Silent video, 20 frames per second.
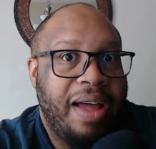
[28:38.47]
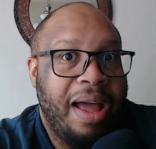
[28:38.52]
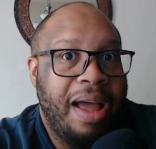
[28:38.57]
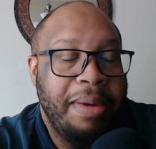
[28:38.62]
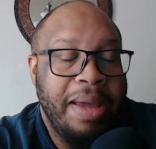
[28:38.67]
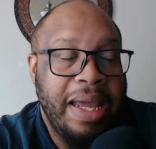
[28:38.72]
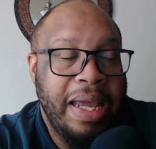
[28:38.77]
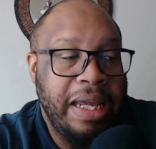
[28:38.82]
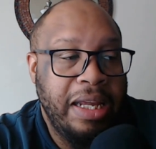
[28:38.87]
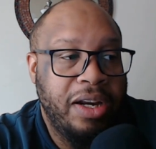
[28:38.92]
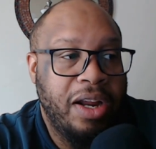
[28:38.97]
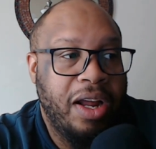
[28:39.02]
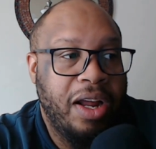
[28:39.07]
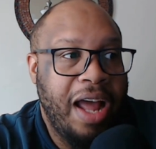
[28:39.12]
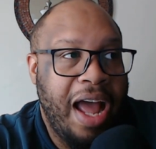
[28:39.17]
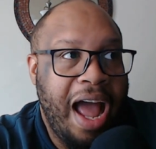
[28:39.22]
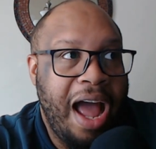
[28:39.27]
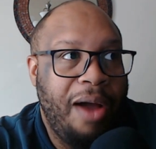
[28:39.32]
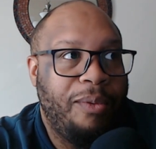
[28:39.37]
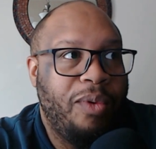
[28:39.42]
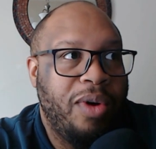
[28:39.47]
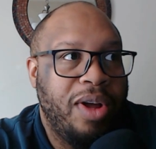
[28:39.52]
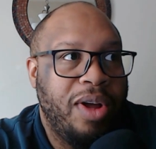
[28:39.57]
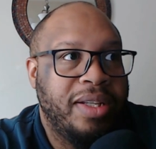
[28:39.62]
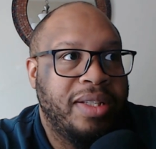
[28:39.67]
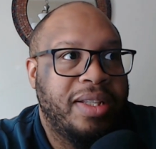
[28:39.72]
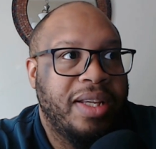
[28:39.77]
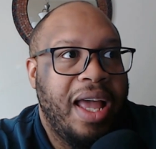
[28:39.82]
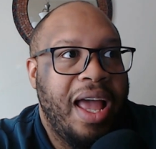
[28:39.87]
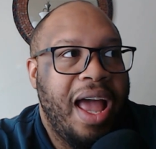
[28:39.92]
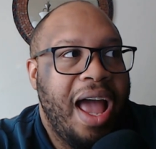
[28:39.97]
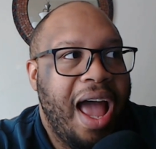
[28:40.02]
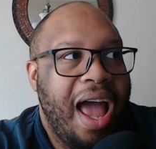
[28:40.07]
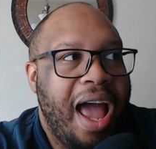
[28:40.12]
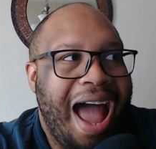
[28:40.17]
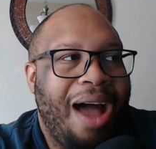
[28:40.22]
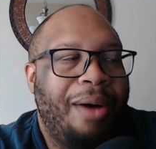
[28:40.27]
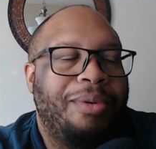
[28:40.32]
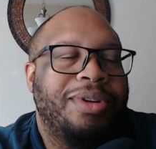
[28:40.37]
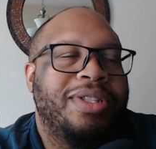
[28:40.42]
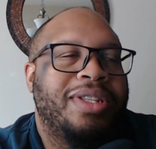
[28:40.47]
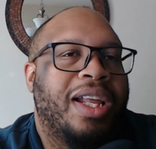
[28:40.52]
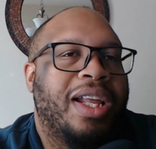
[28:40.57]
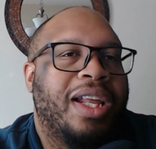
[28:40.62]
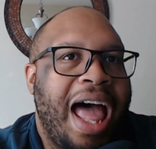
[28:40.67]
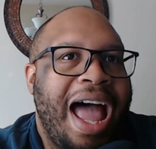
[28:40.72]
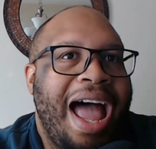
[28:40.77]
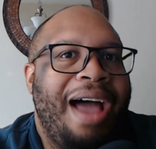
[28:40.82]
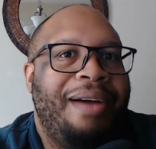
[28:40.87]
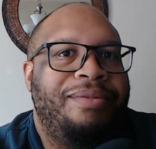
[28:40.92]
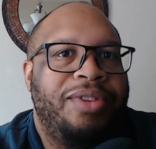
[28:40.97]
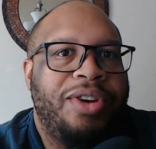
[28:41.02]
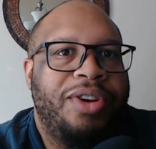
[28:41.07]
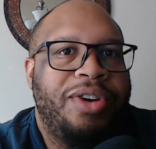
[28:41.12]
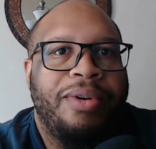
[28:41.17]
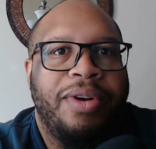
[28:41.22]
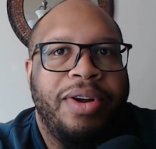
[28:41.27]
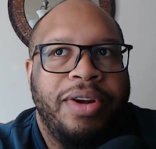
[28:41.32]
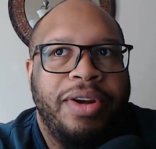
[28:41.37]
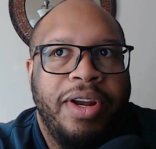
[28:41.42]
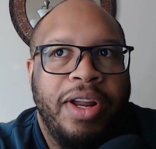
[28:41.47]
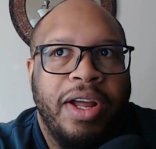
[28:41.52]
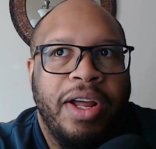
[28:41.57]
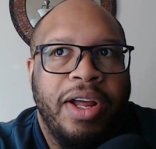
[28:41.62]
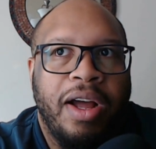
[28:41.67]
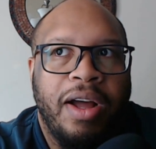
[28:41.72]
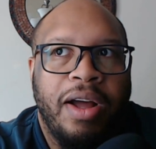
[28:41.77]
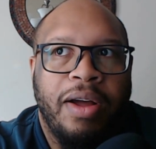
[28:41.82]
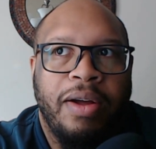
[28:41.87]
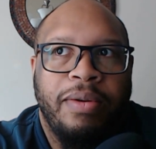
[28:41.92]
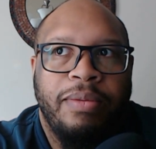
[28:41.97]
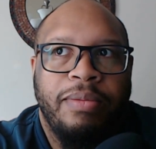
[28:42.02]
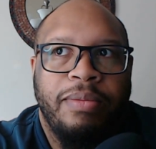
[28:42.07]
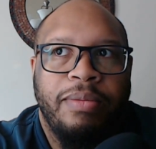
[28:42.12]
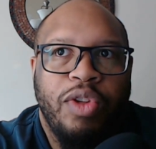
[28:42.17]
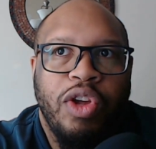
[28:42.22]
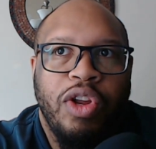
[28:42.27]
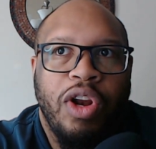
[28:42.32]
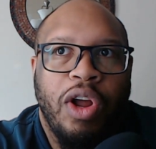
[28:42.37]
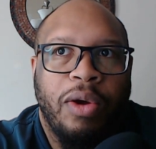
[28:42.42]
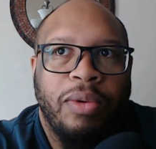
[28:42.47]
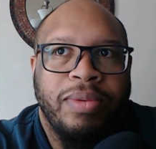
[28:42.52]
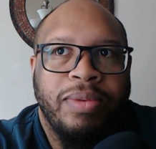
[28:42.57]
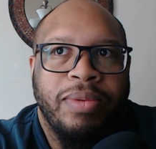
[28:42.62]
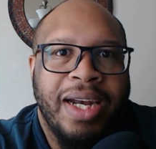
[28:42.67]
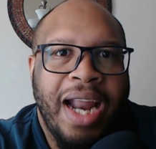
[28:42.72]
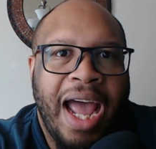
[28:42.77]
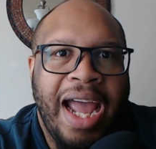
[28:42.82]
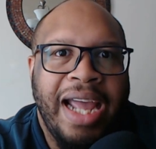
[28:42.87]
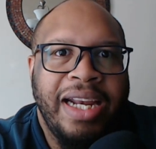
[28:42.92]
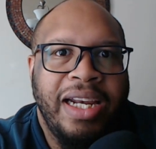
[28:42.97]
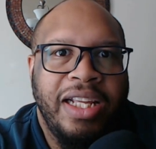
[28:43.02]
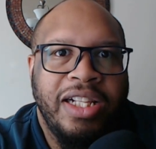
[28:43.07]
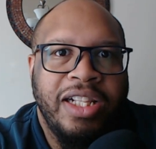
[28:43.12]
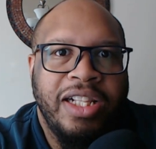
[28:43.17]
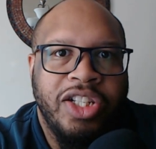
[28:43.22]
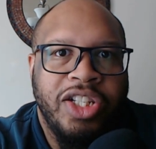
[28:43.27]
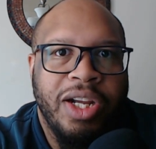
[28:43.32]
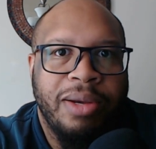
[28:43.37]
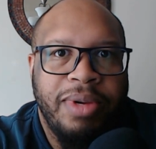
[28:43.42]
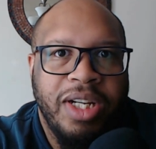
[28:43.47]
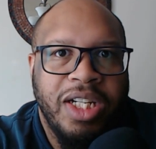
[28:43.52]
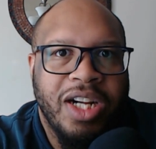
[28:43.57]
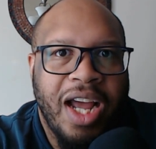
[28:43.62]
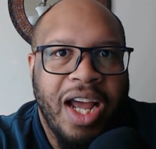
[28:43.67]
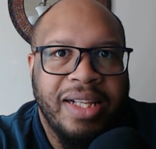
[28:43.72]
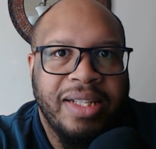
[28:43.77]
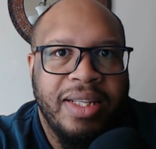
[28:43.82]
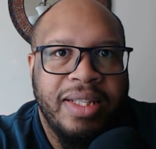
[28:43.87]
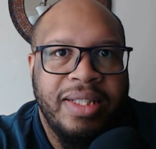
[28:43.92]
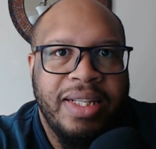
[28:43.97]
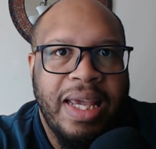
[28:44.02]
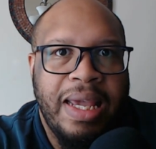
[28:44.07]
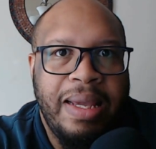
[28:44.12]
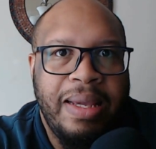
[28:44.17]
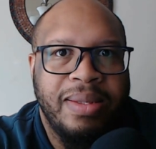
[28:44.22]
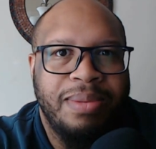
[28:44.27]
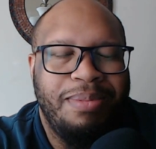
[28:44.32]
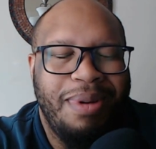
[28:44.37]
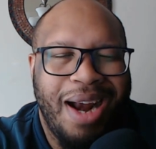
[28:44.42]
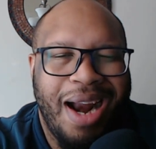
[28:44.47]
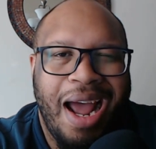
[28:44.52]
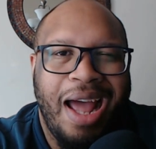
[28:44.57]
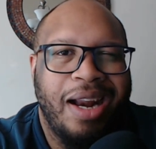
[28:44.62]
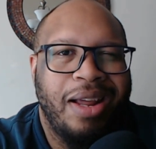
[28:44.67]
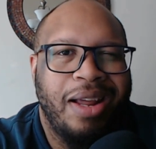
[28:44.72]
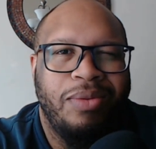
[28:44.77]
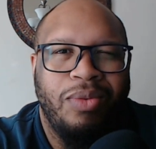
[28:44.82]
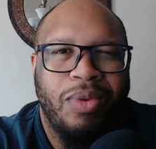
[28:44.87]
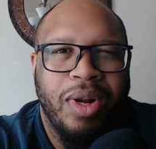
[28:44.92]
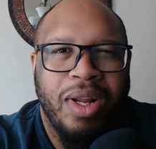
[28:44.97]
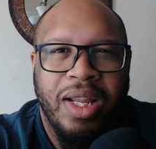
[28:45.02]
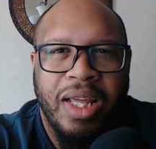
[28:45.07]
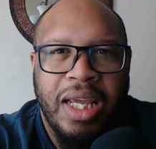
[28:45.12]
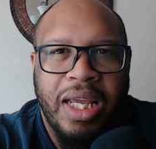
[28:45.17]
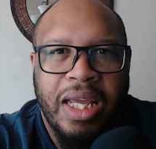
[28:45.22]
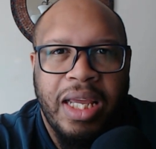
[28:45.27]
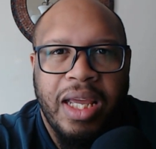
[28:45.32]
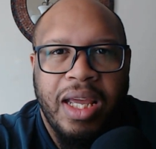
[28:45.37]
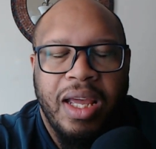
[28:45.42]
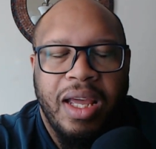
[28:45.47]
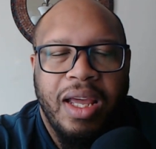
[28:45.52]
I mean, I was I was alive during the um, you know the '90s, the Jimmy Johnson teams, but I didn't really